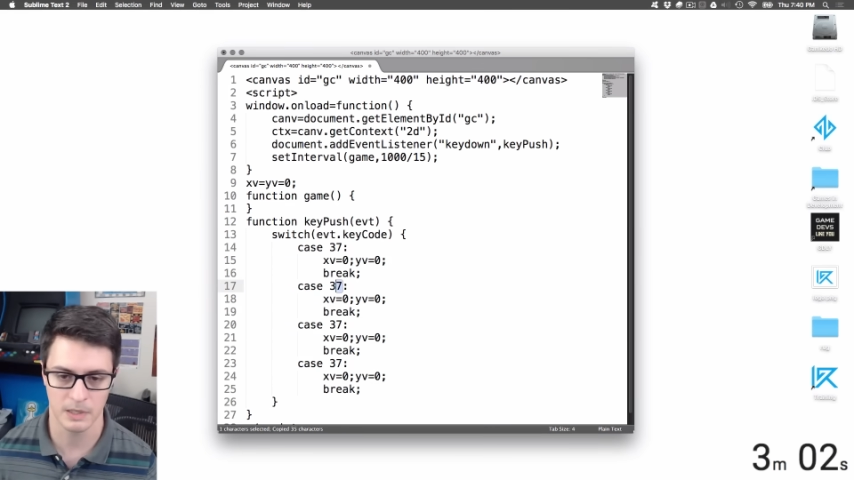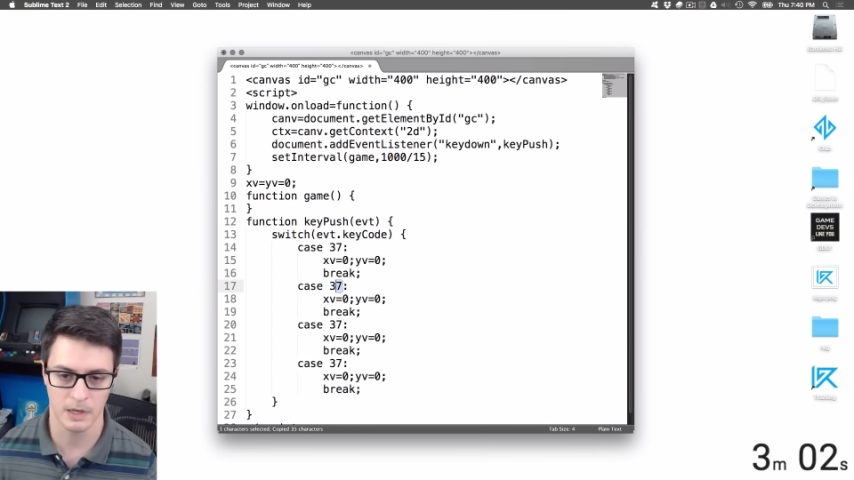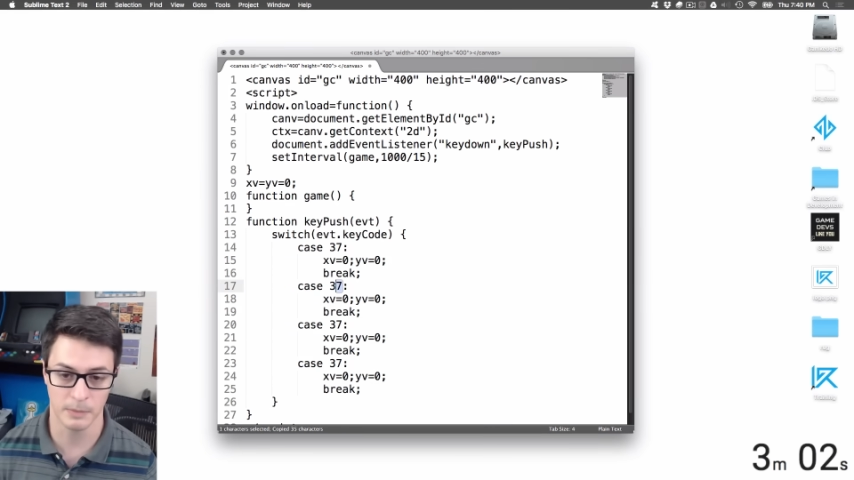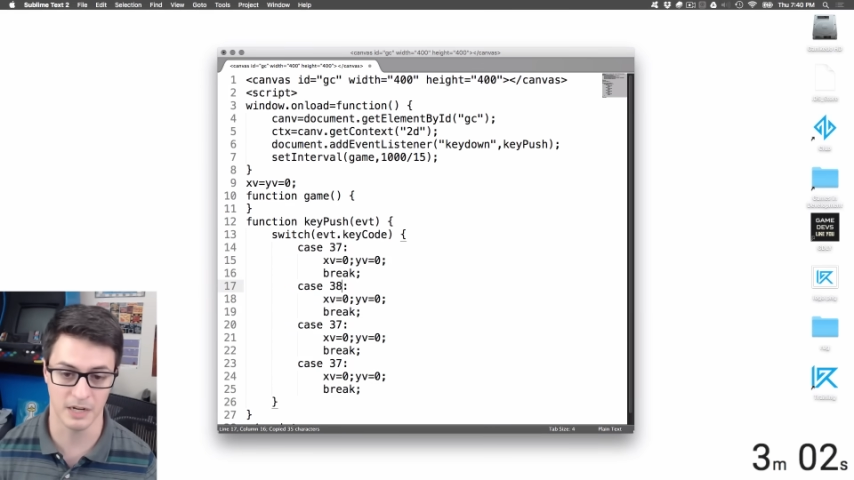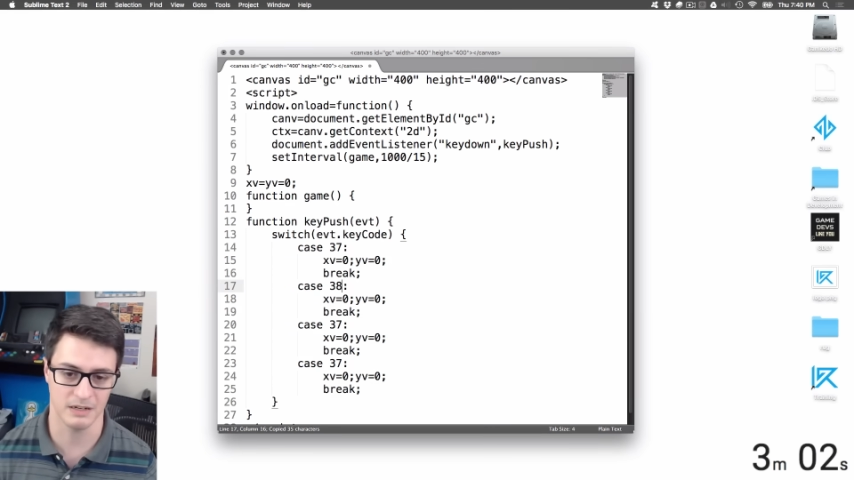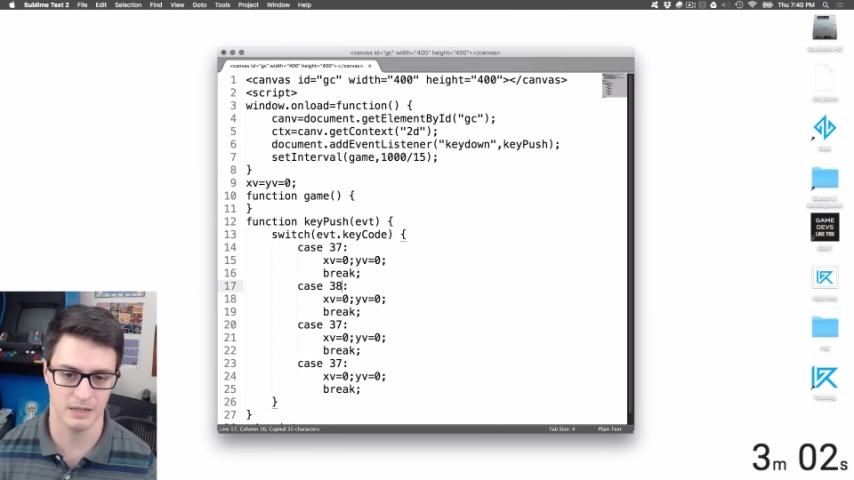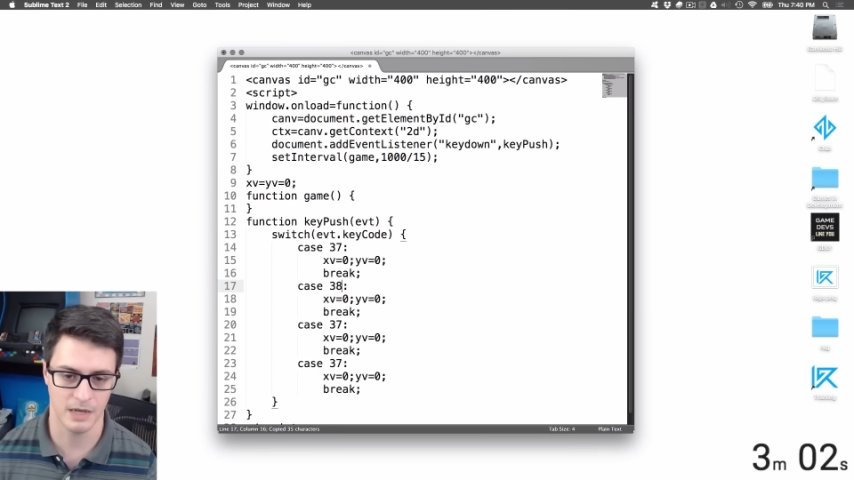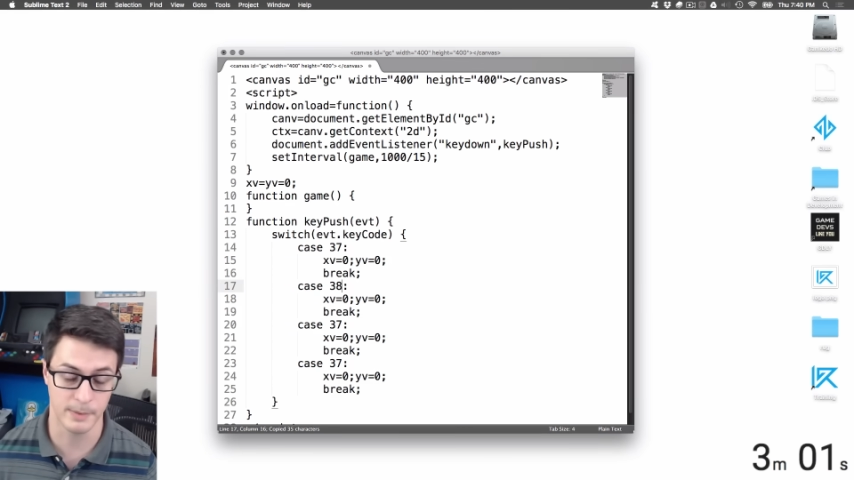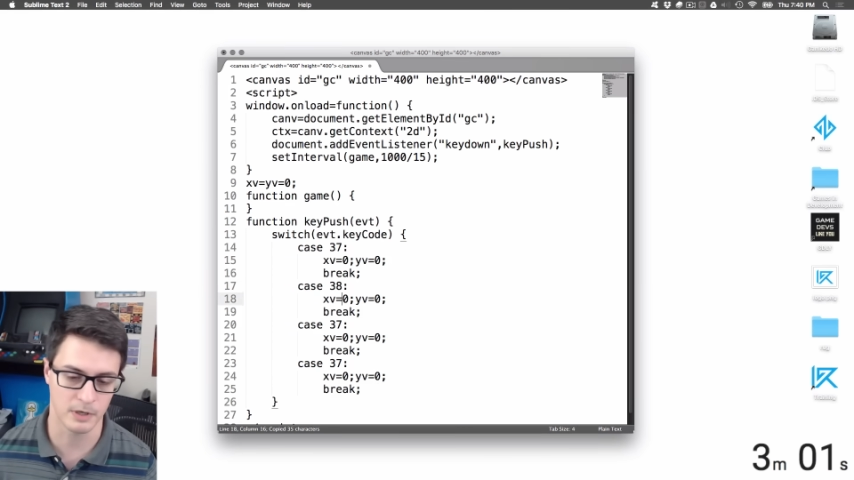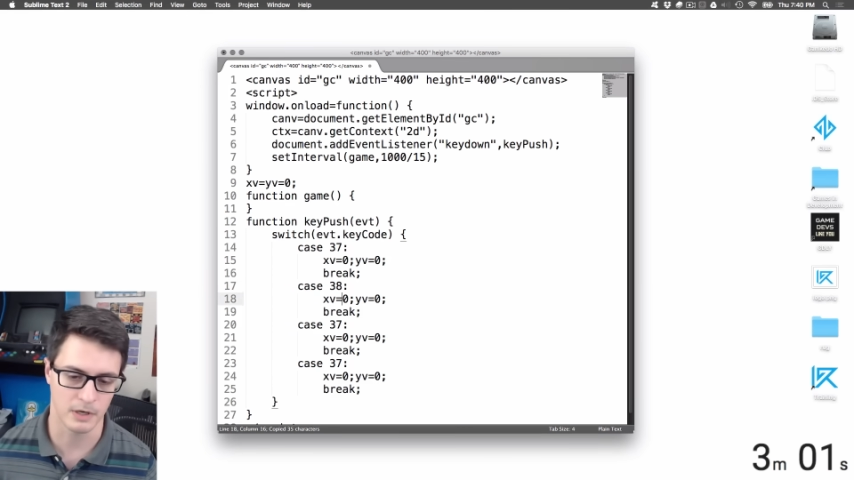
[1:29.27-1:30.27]
not,
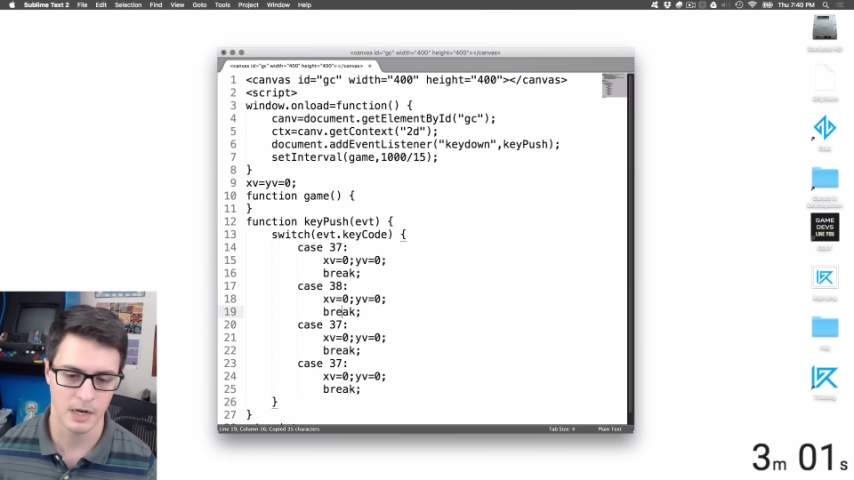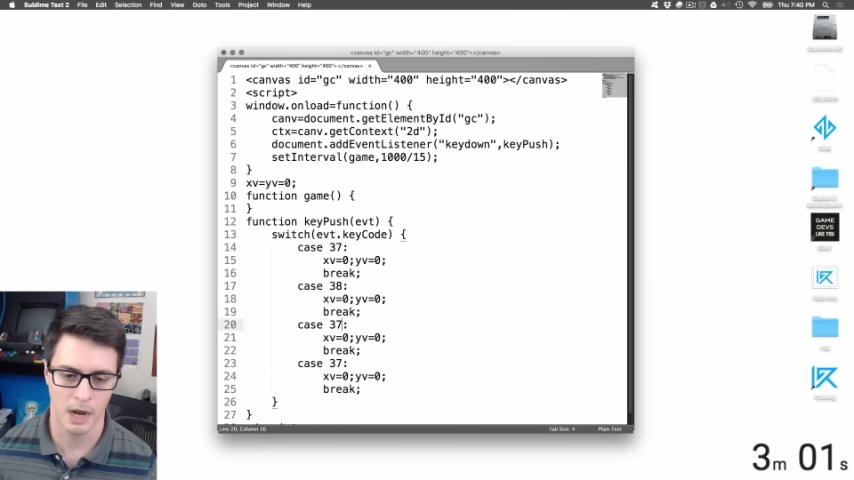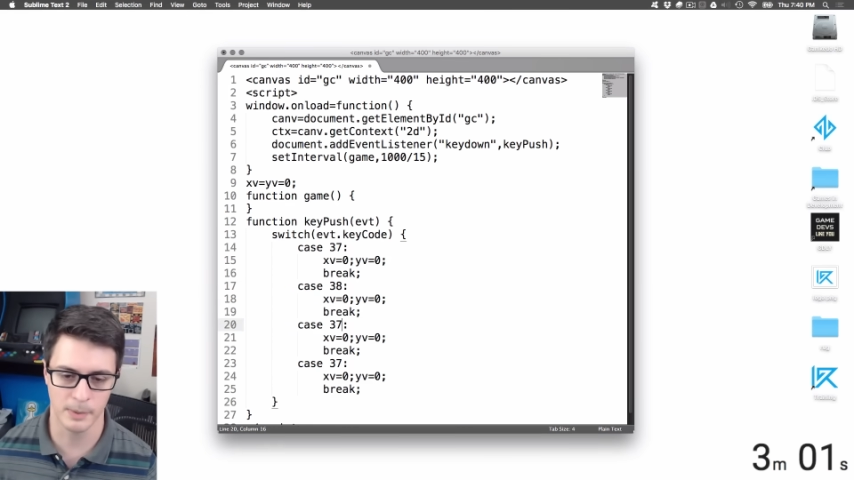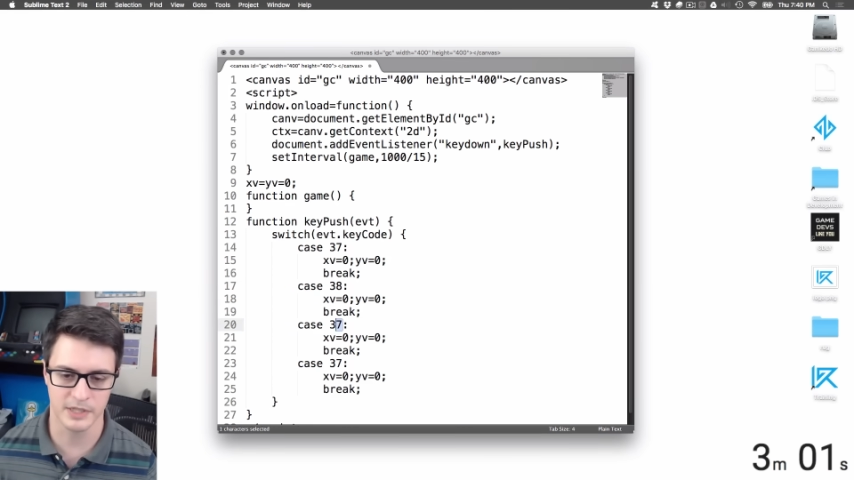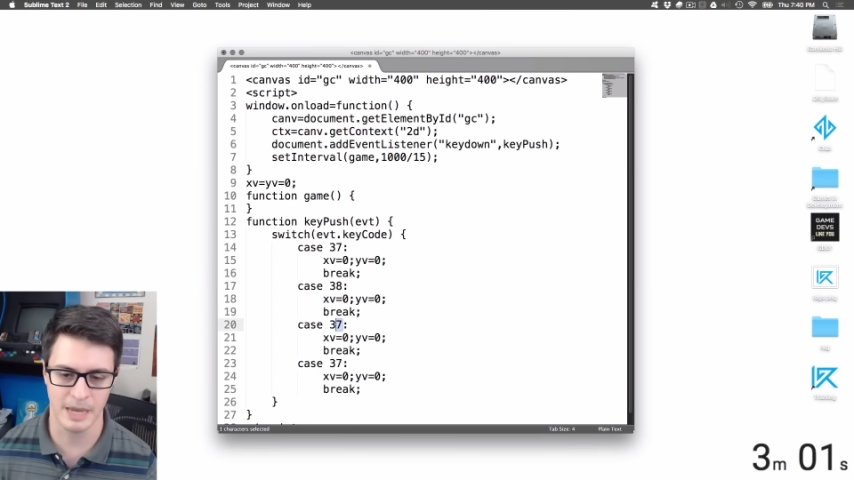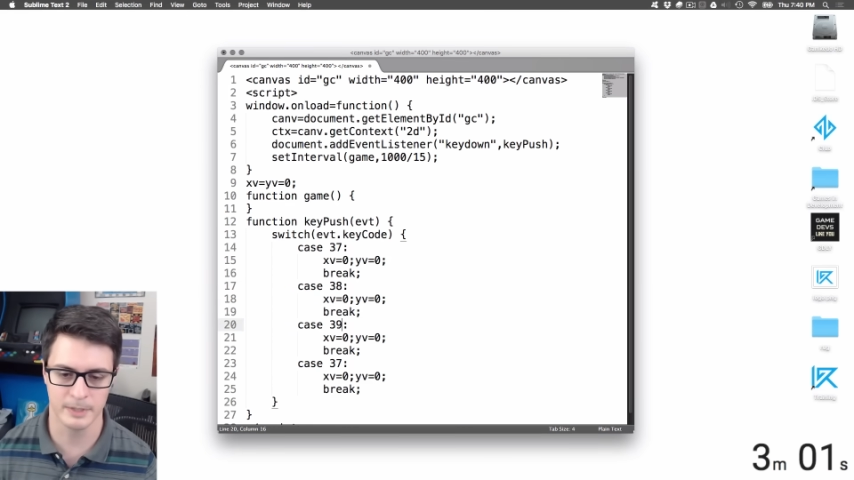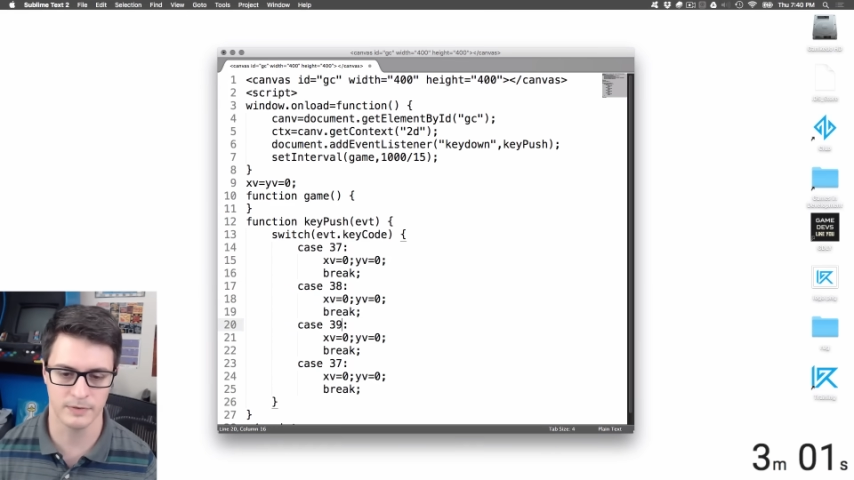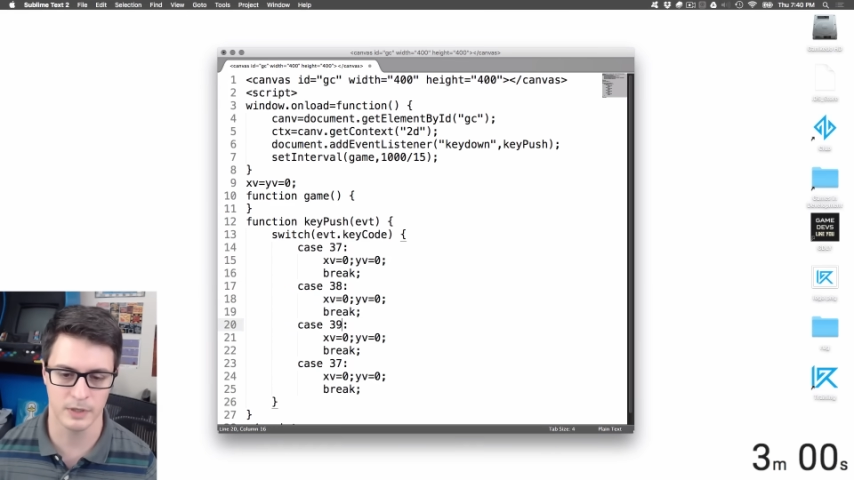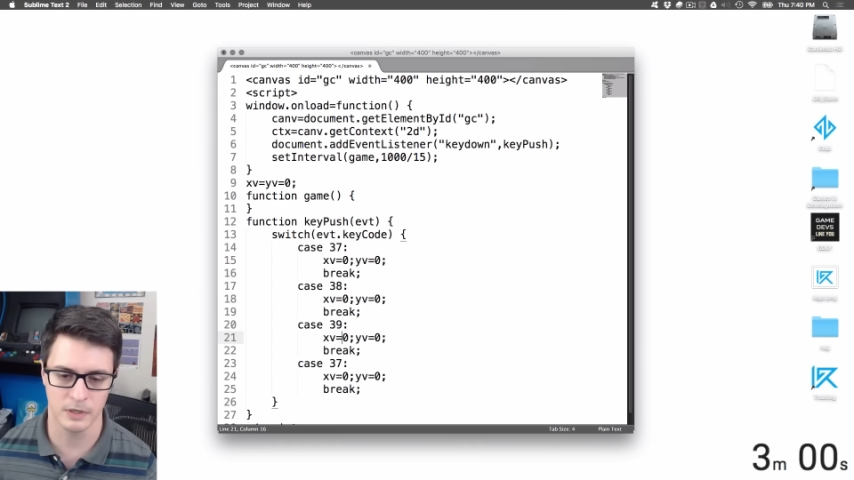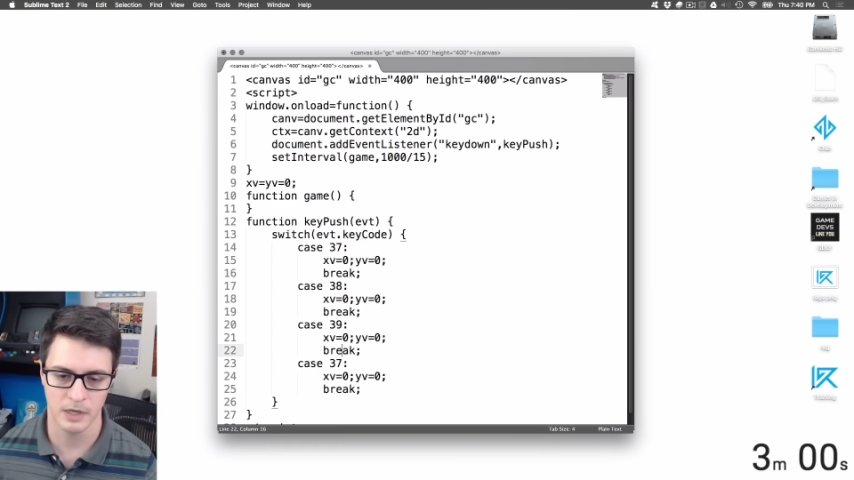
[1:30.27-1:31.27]
I'm a nerd. I'm not that much
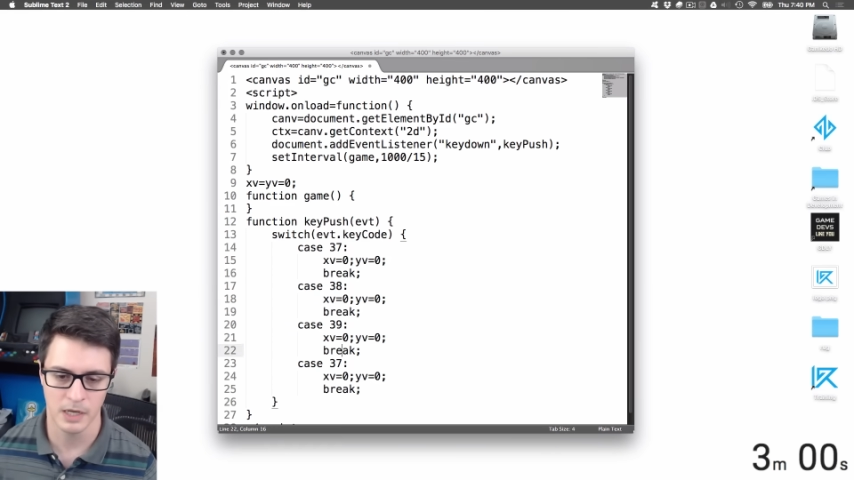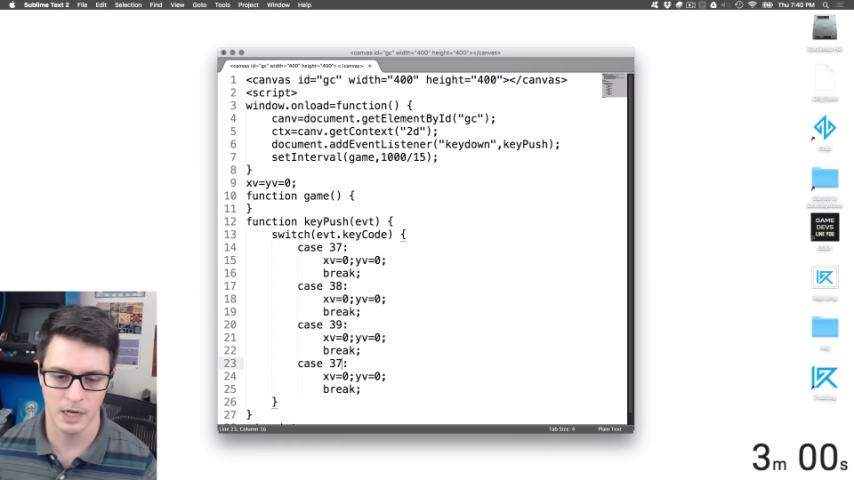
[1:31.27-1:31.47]
of a nerd.